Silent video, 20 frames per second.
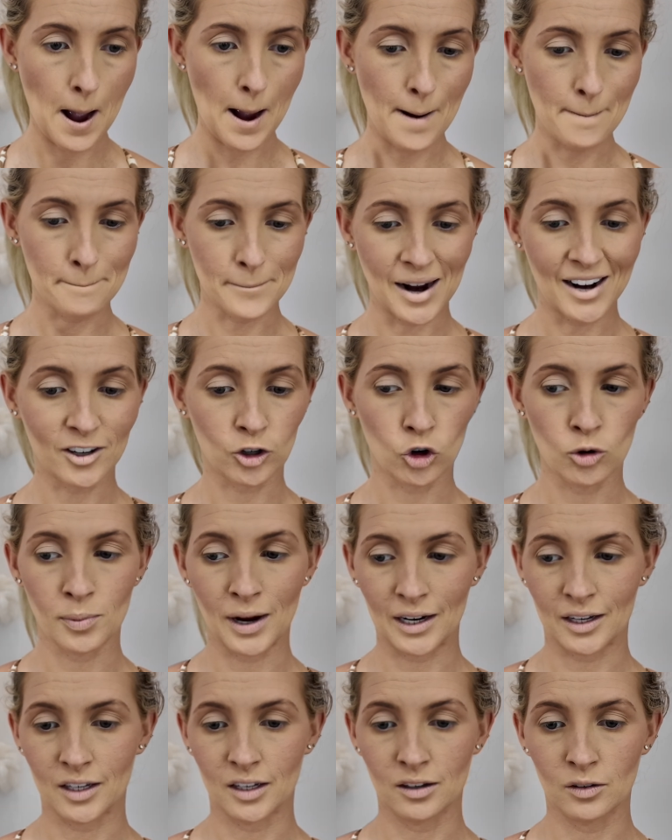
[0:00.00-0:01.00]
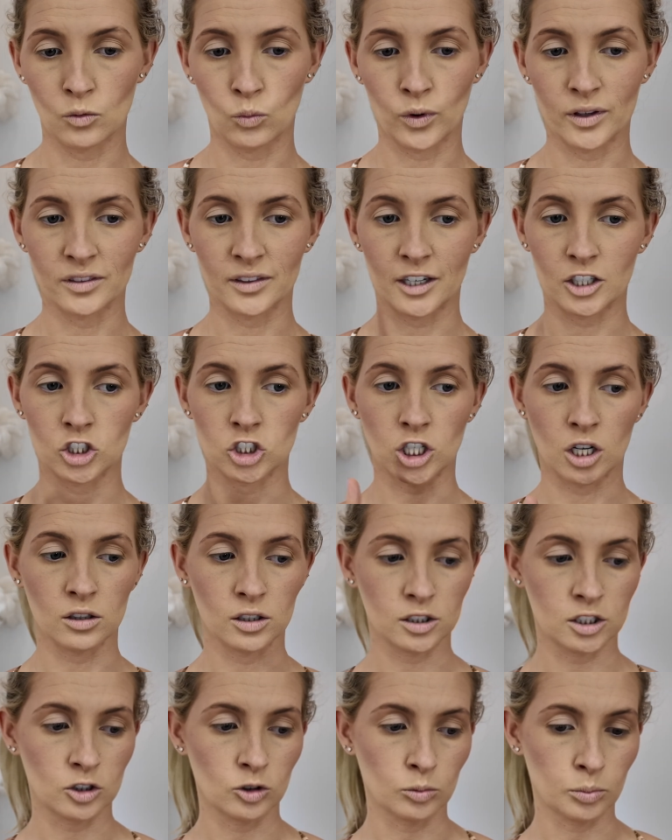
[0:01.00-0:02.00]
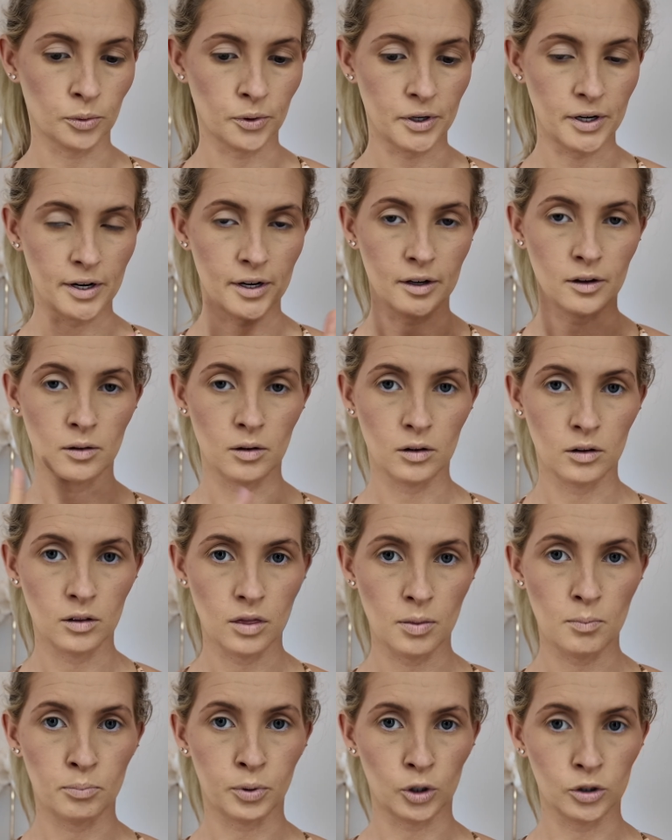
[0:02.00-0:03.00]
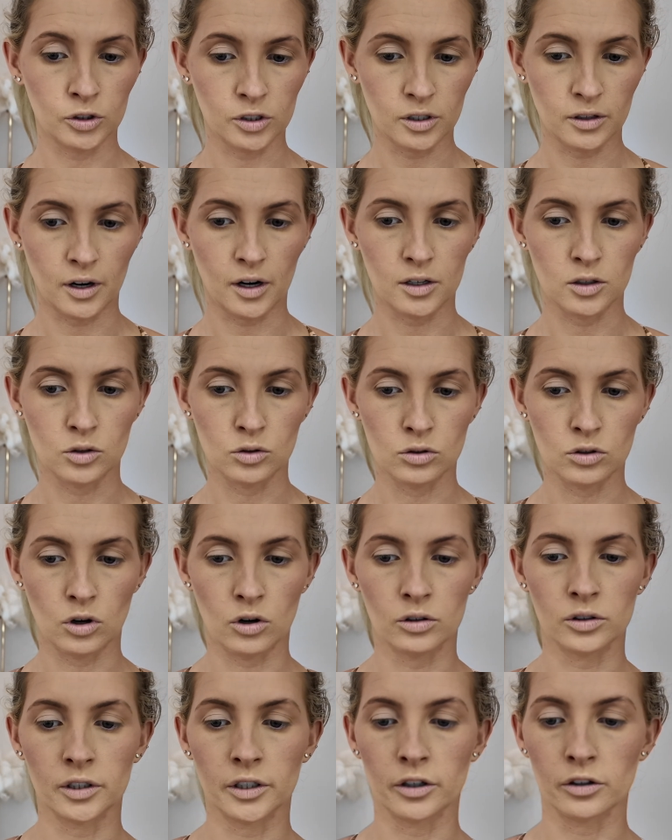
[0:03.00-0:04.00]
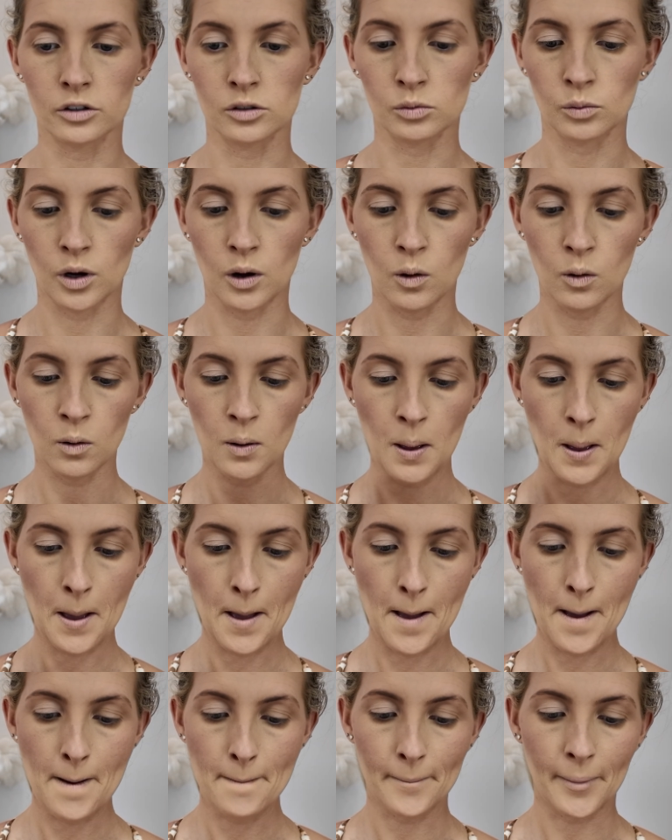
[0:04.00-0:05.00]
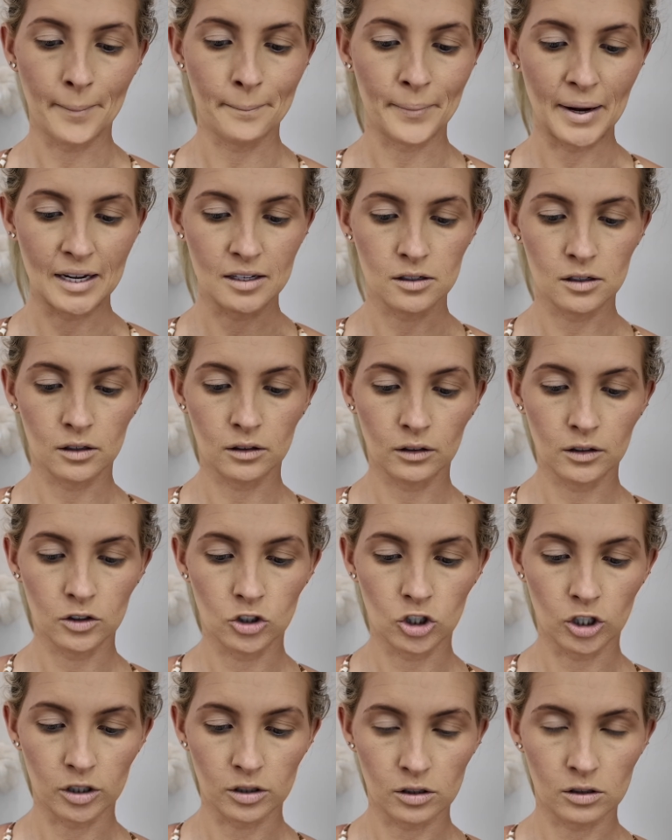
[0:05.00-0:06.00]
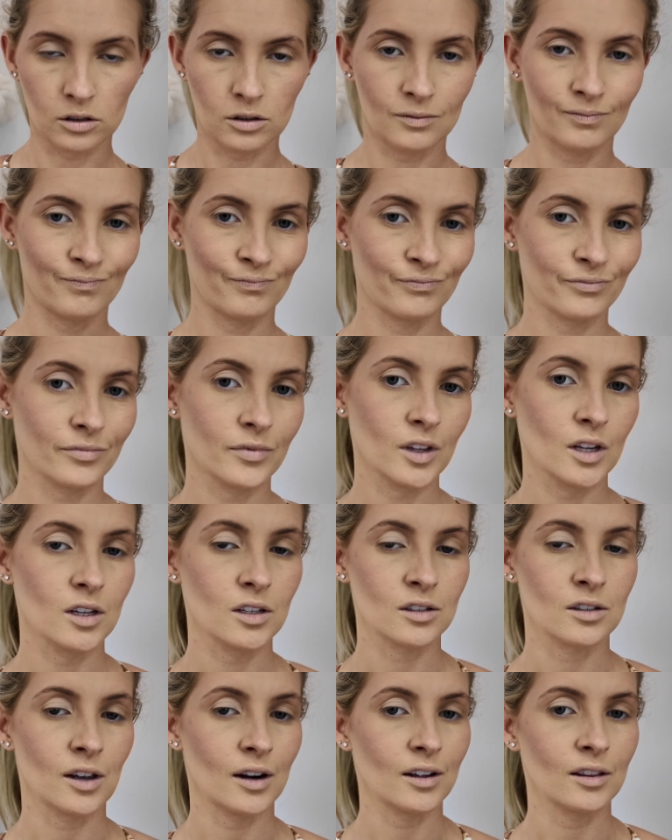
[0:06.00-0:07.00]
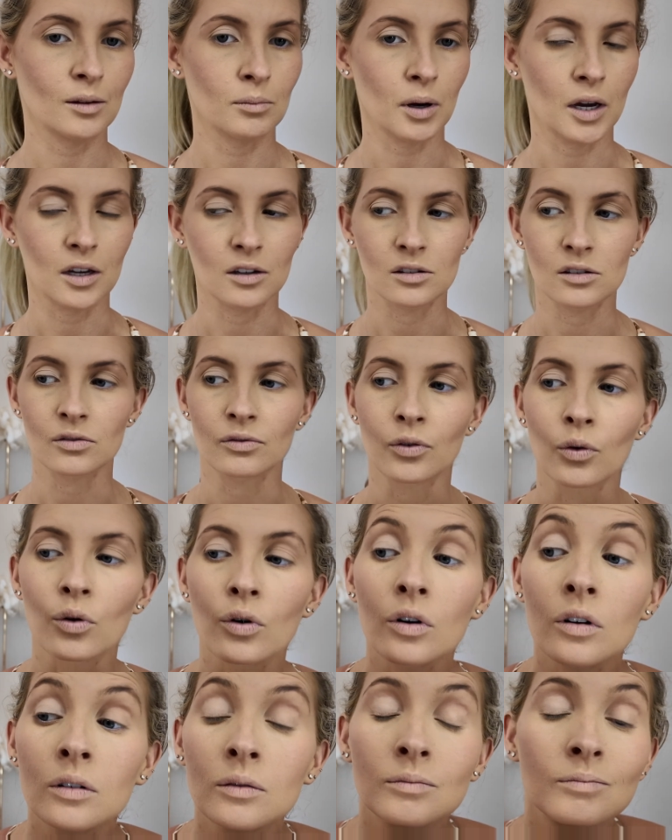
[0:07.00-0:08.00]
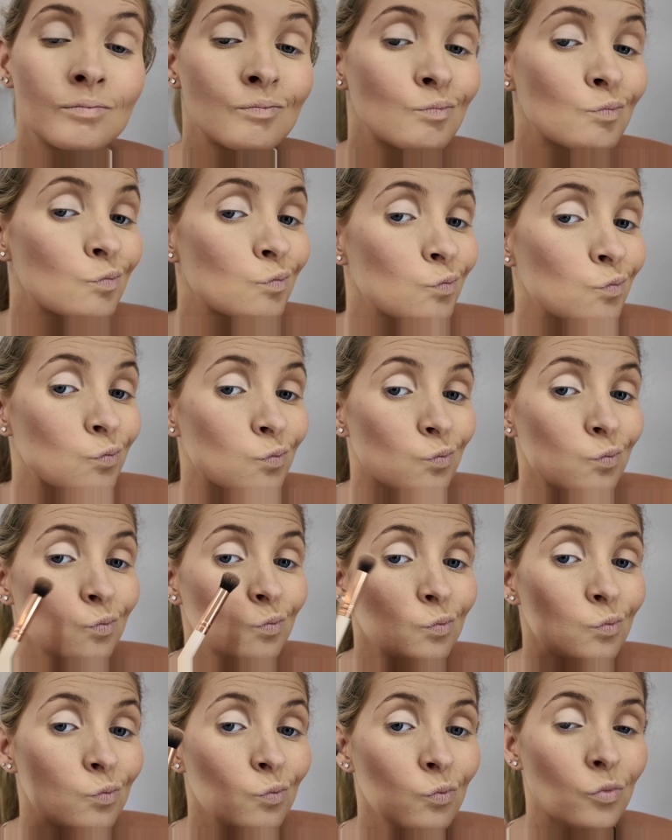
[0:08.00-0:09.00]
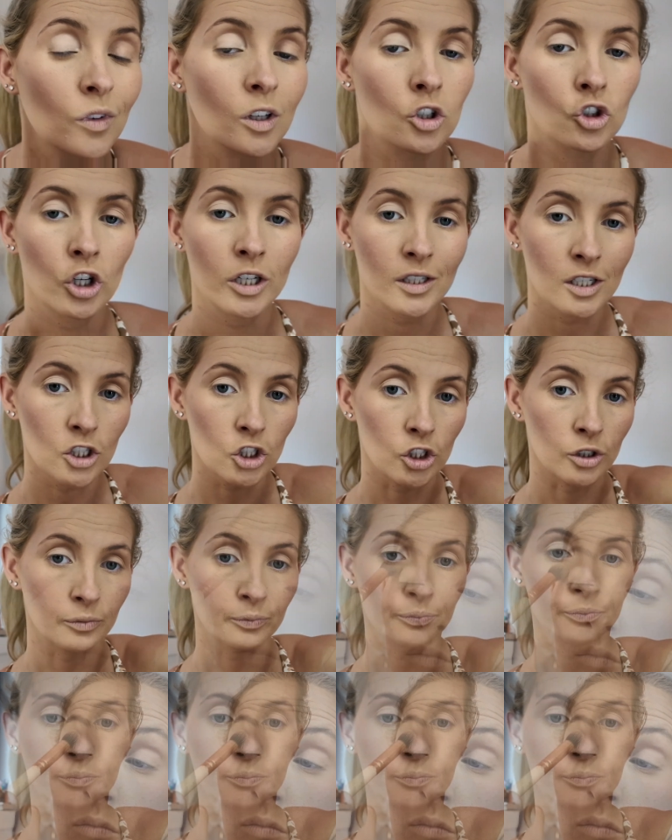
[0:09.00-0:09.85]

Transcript: I might go back in with that Charlotte Tilbury bronzer that I used earlier as well. But basically just setting the base for transition.